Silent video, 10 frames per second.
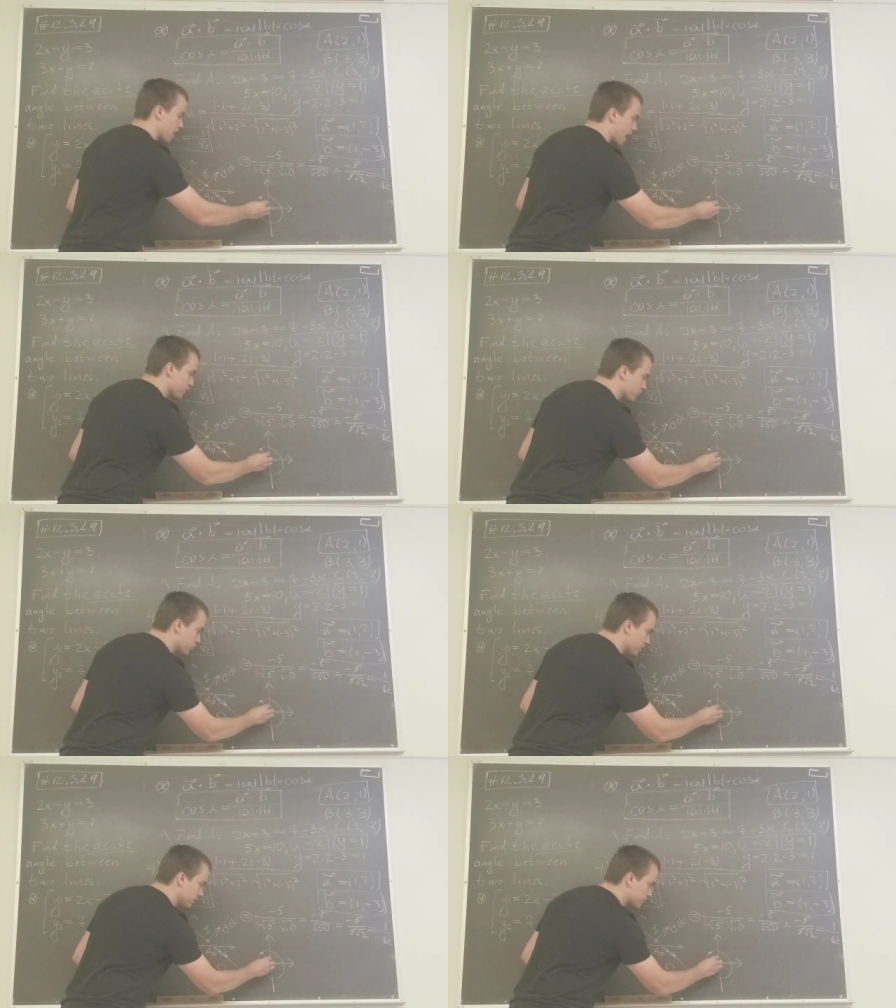and
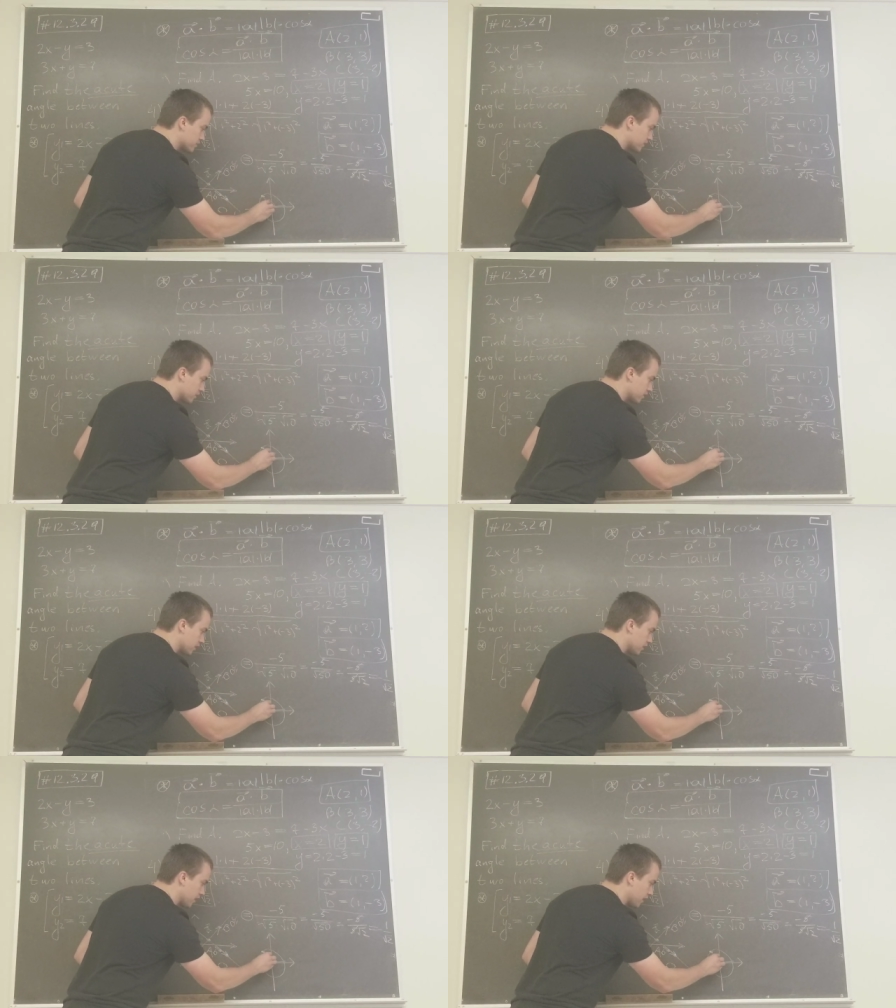you're interested
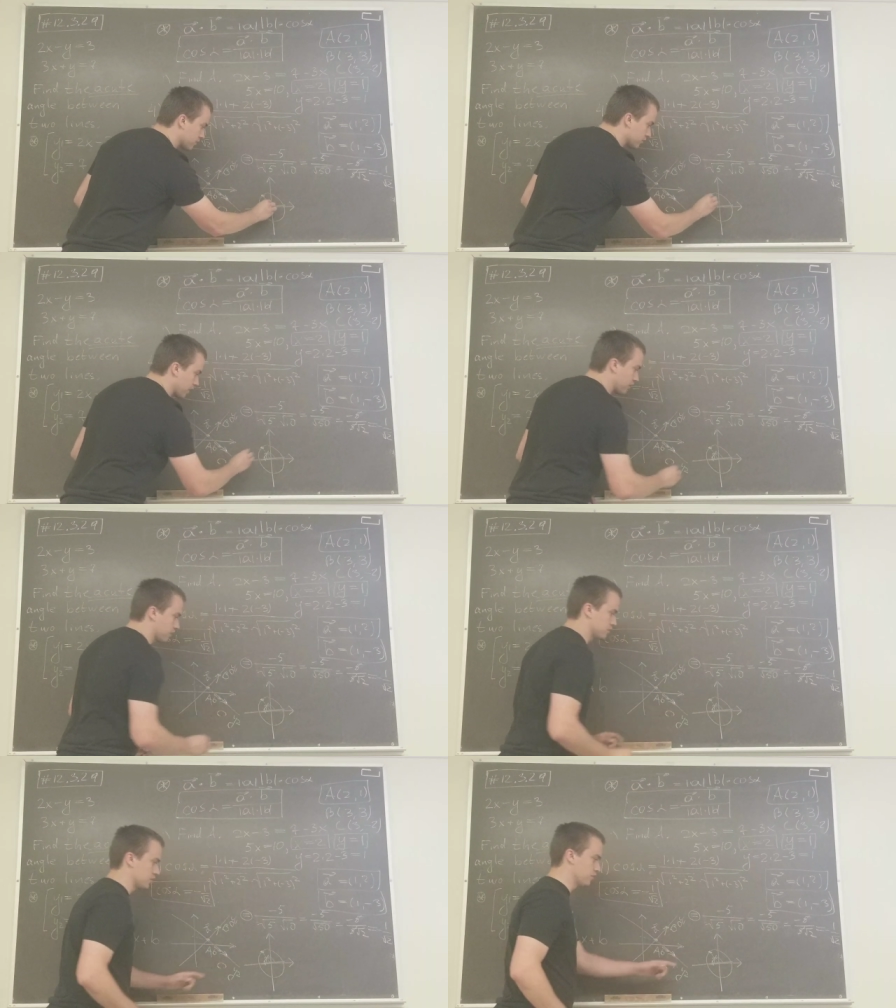in acute
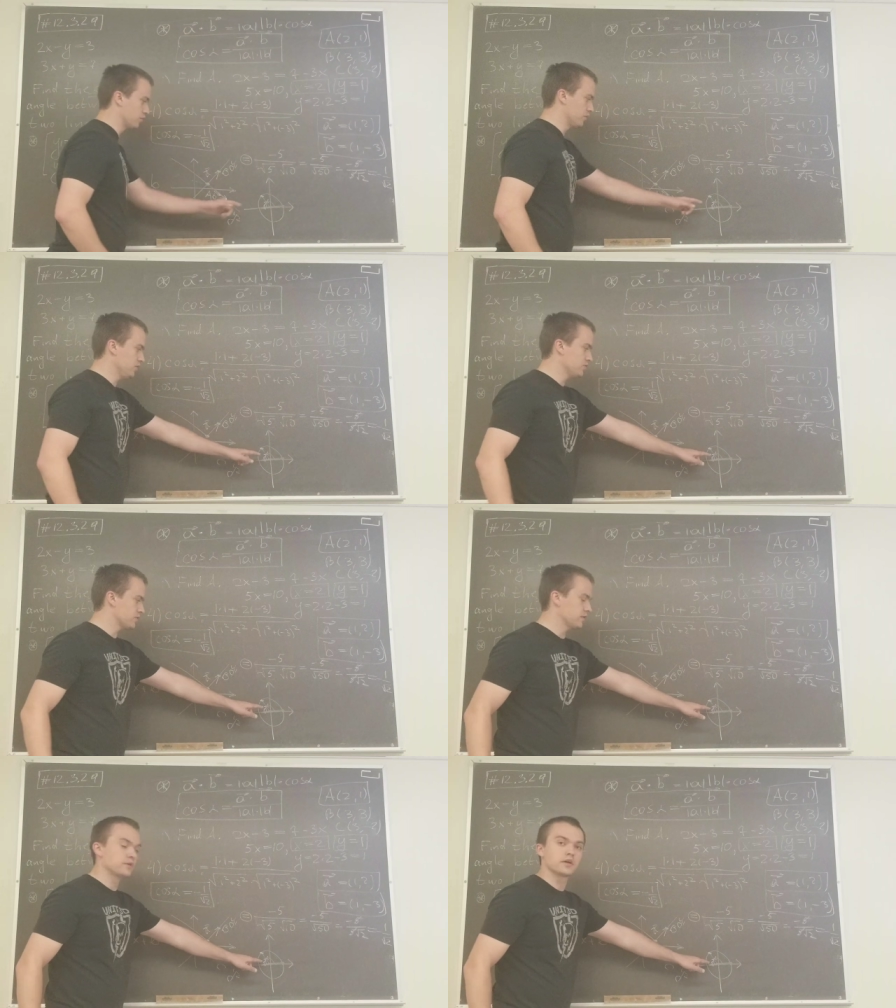angle, so you're
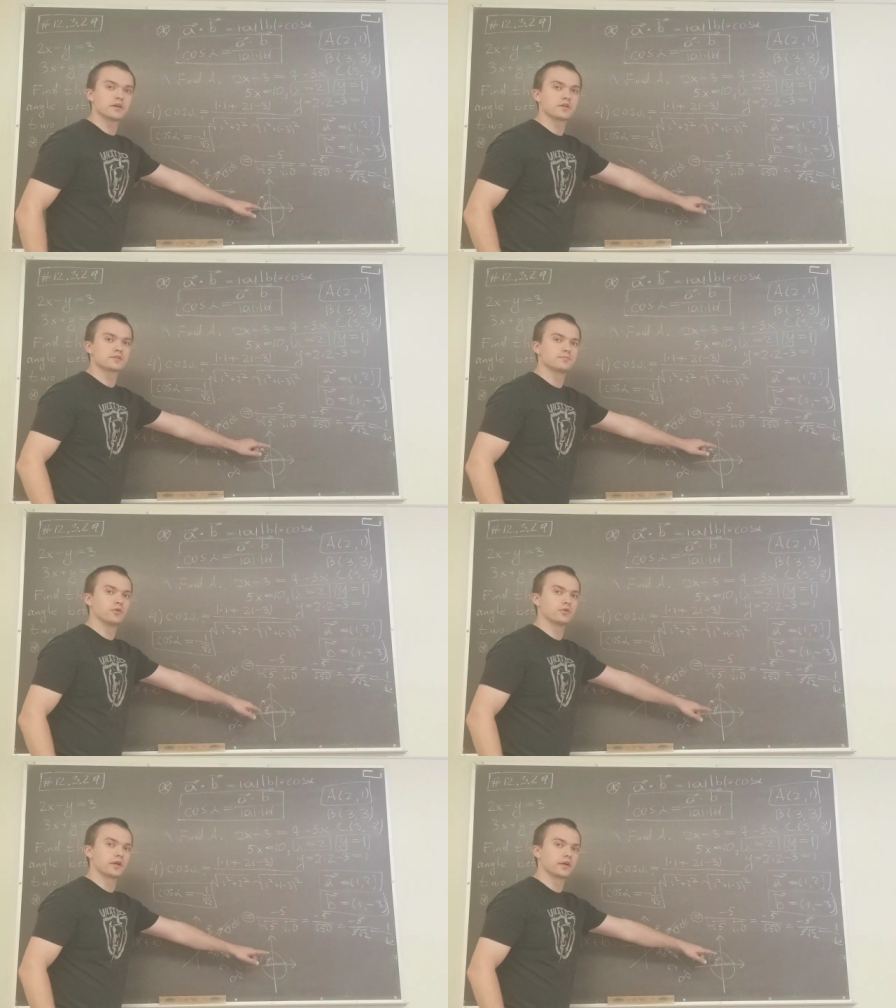interested in a
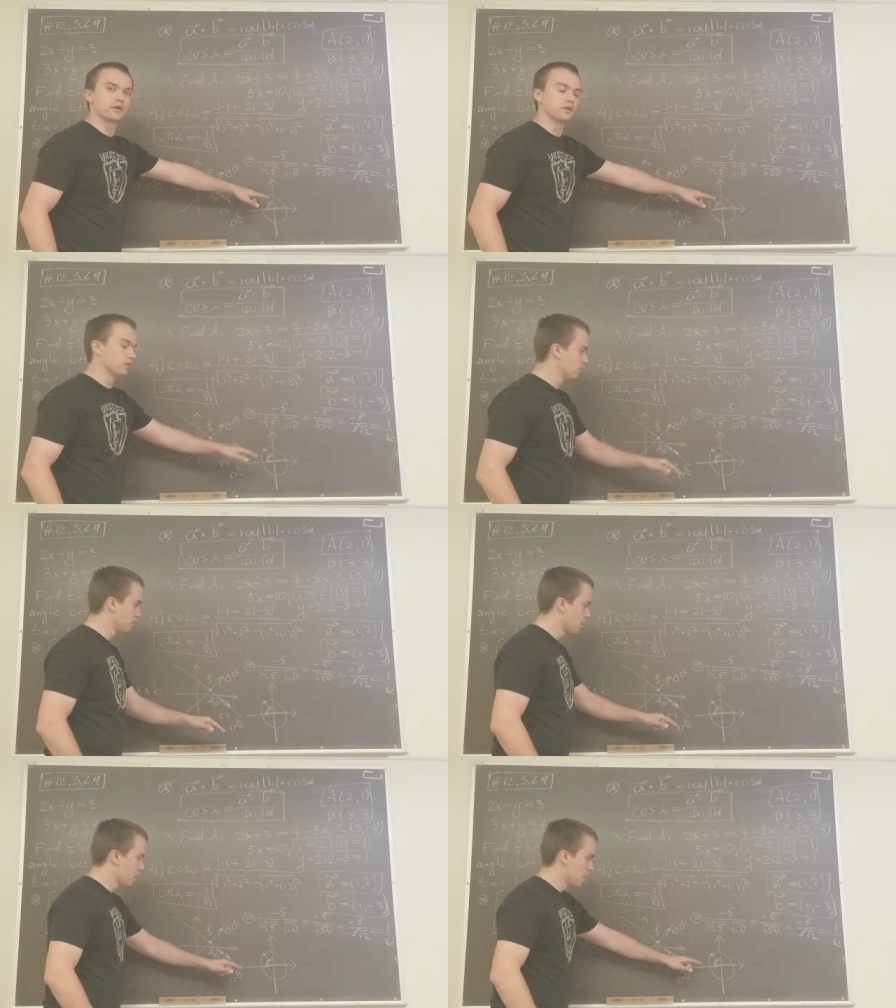smaller angle.
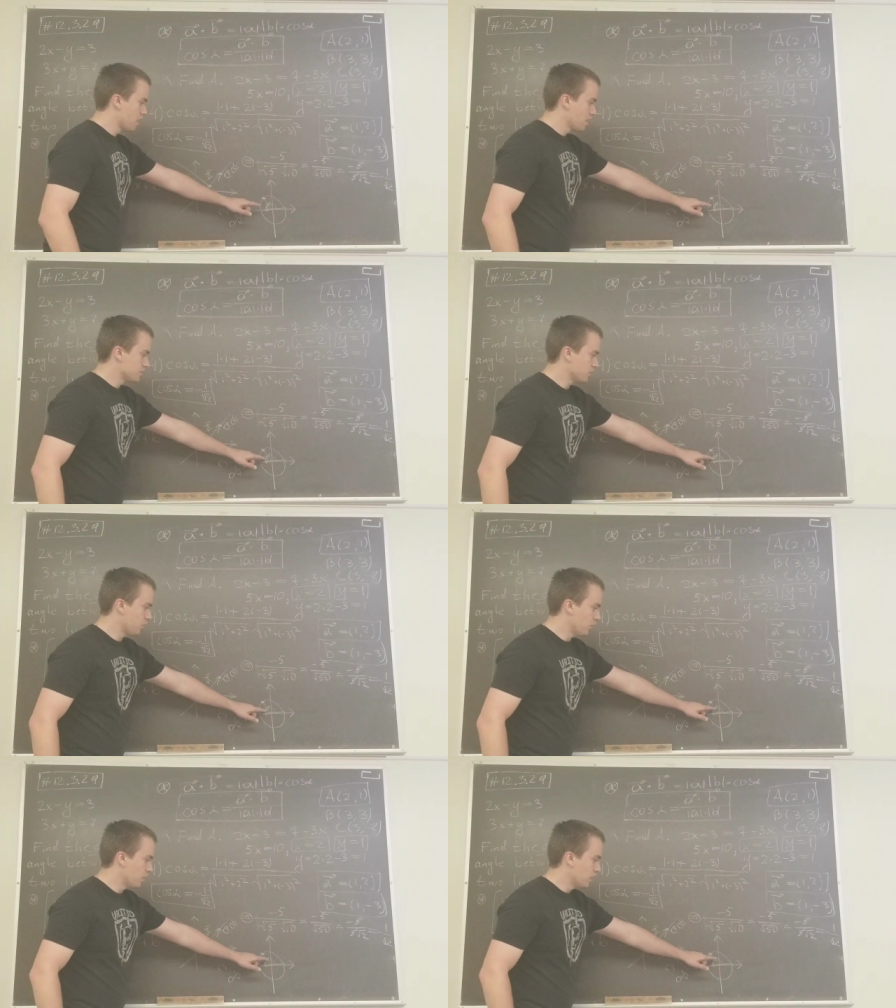
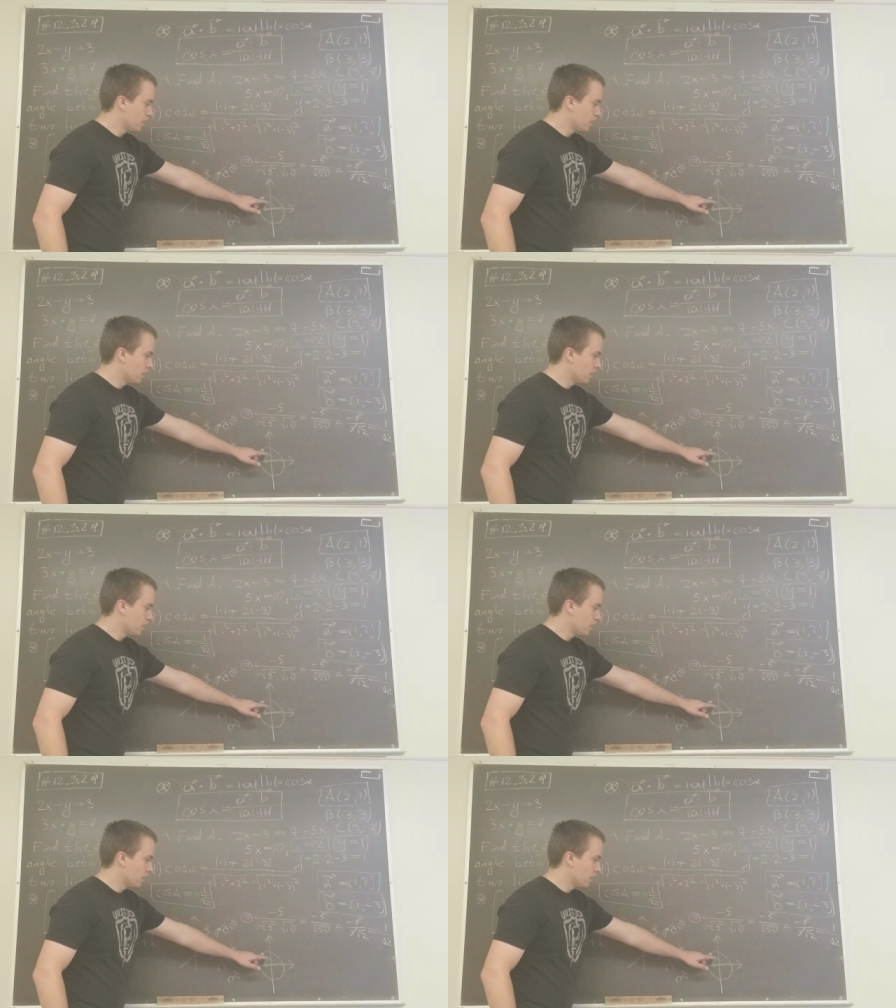So